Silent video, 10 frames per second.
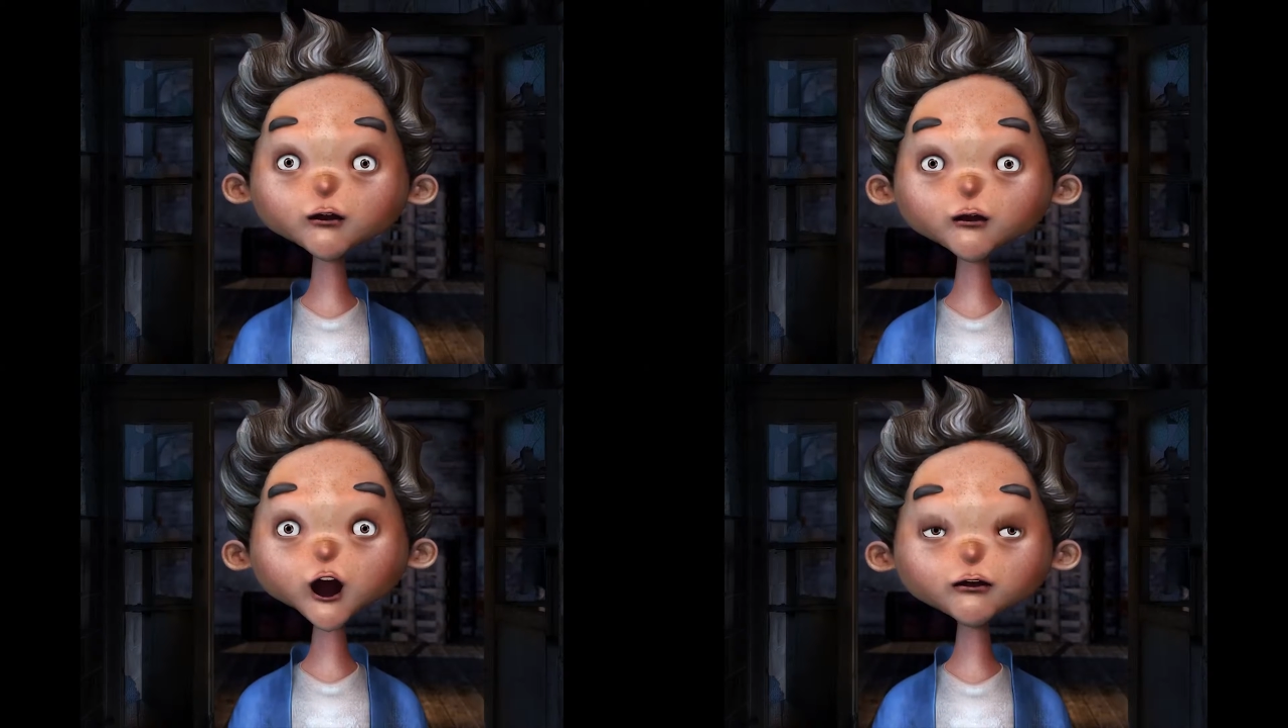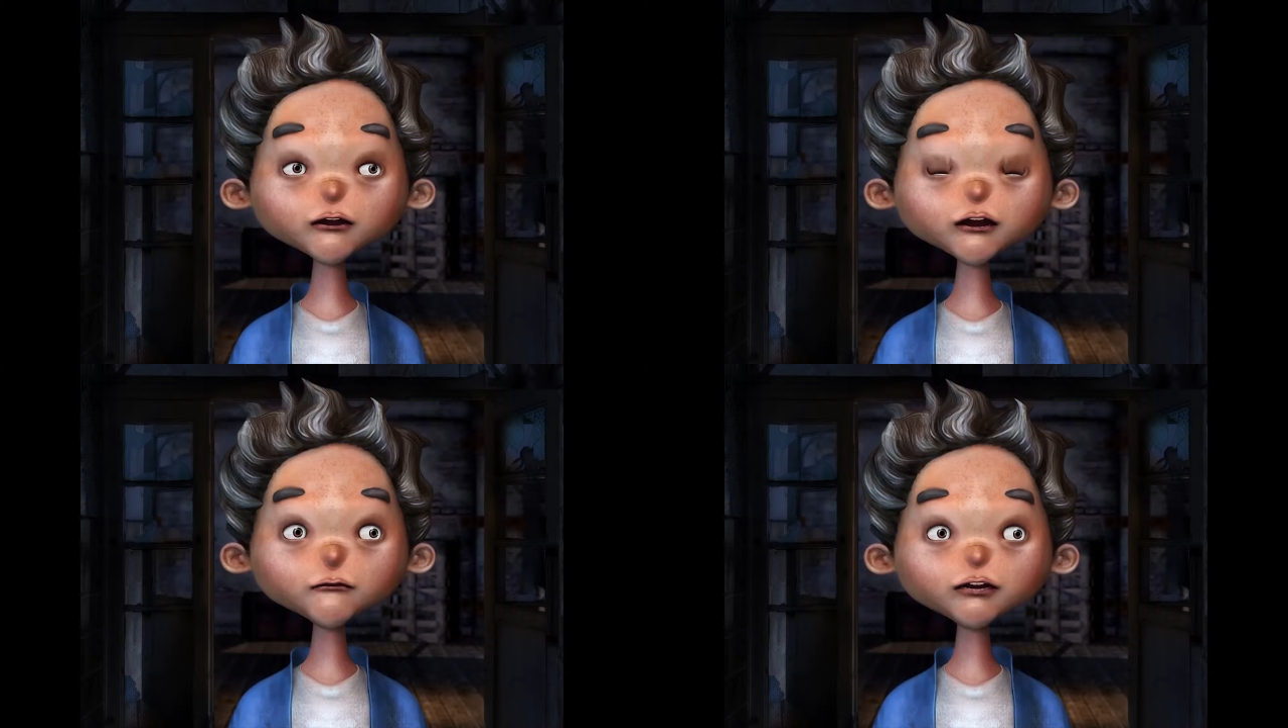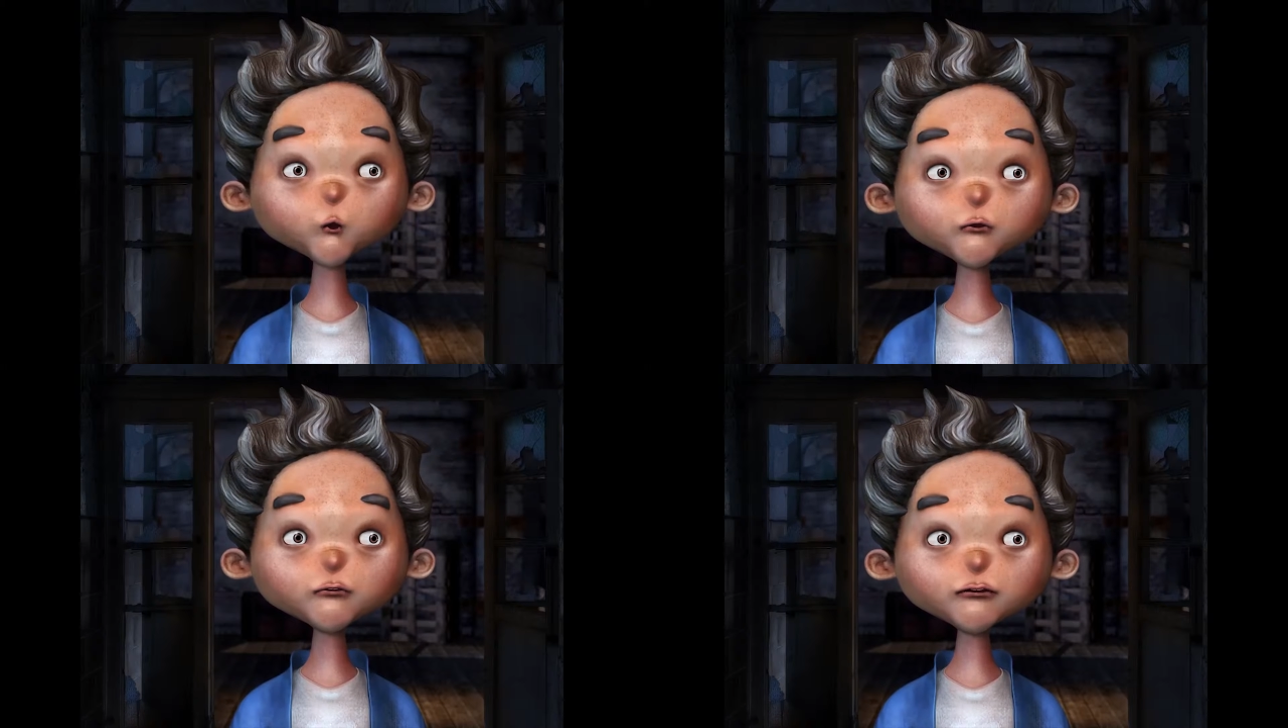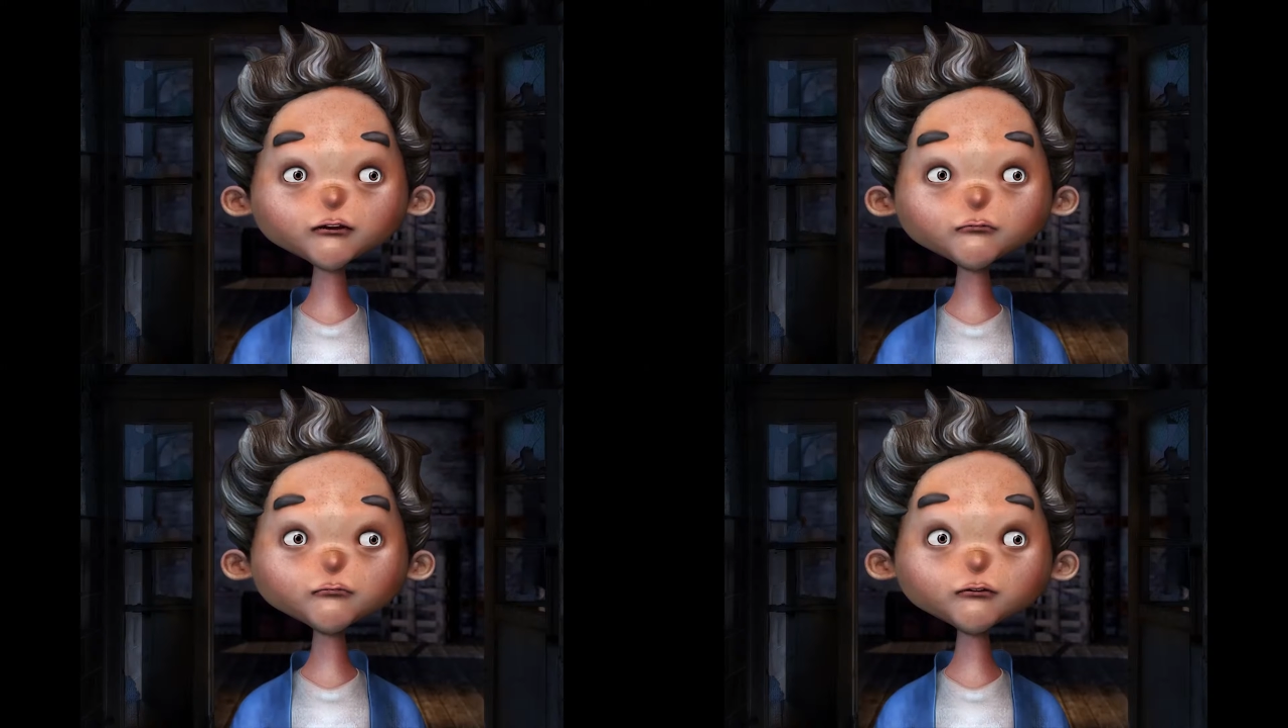and thou wilt soon come
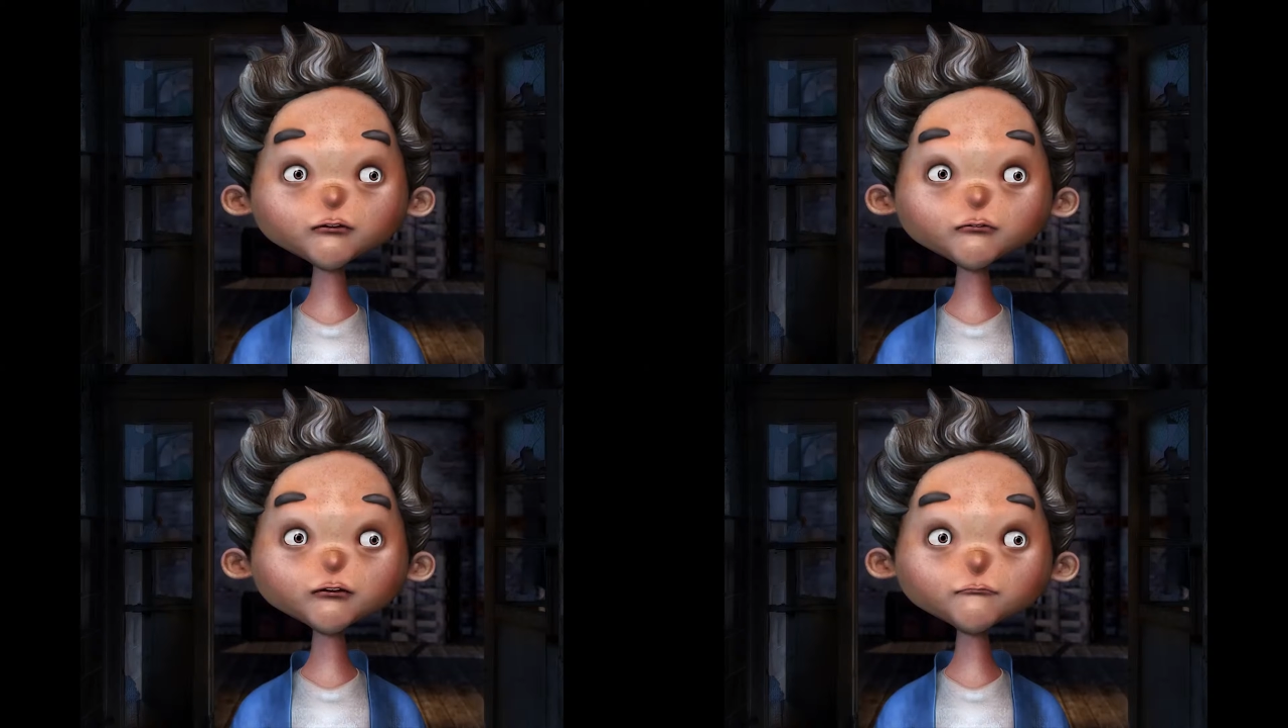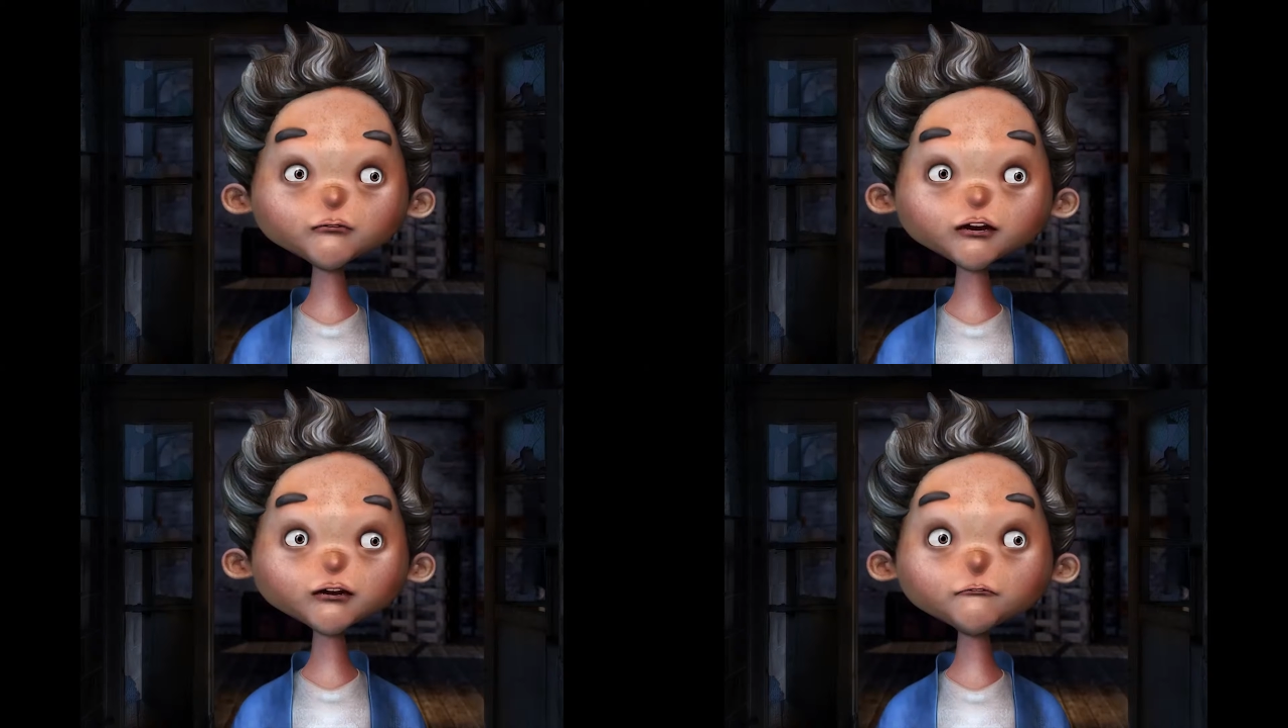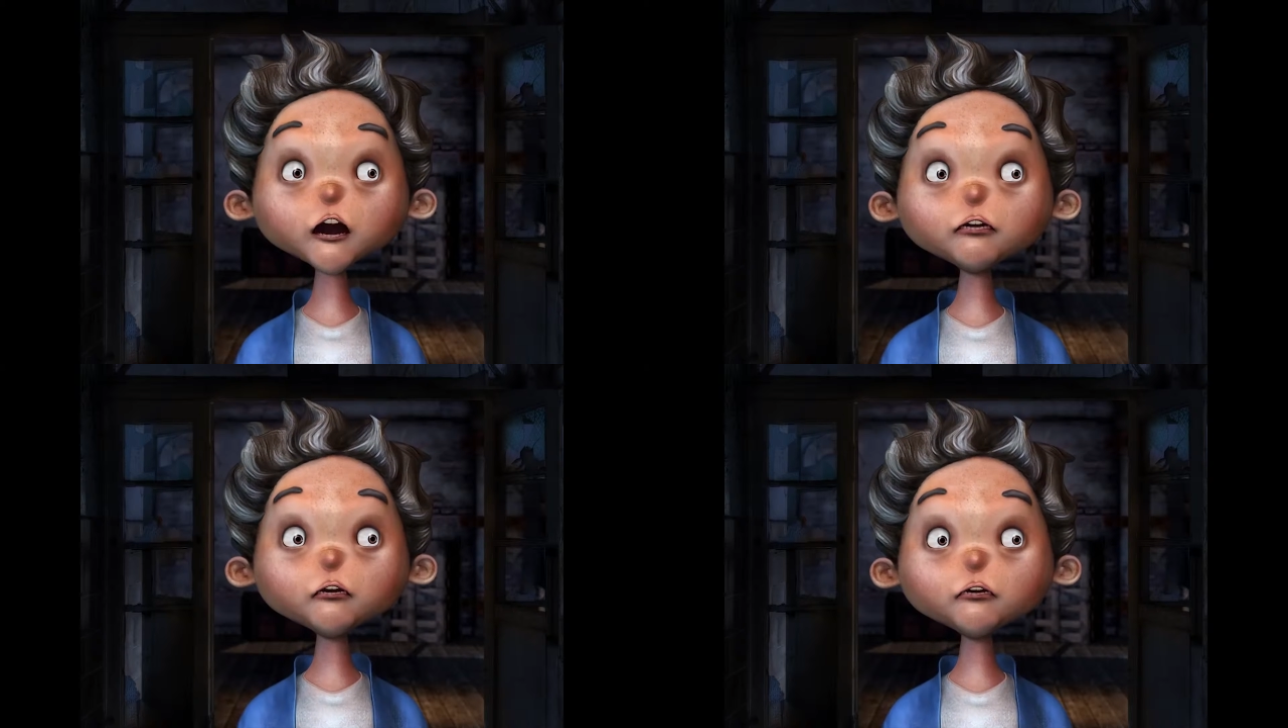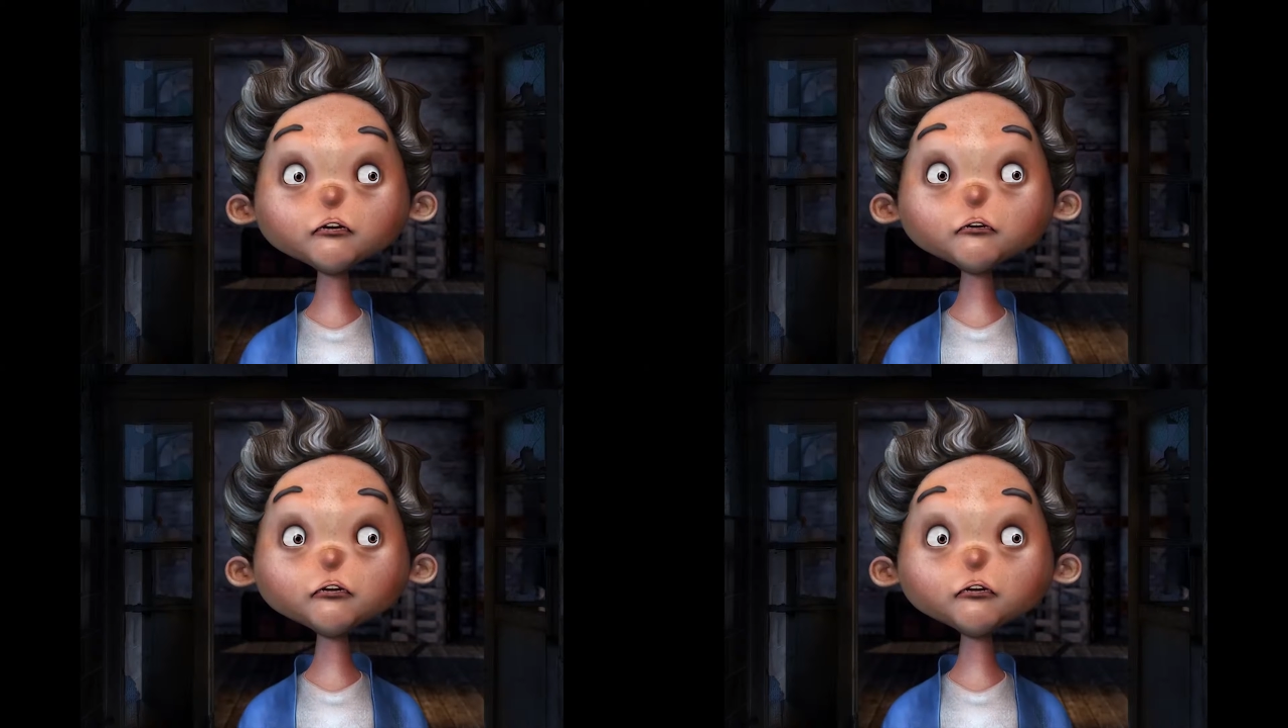to the queen of the netherworld.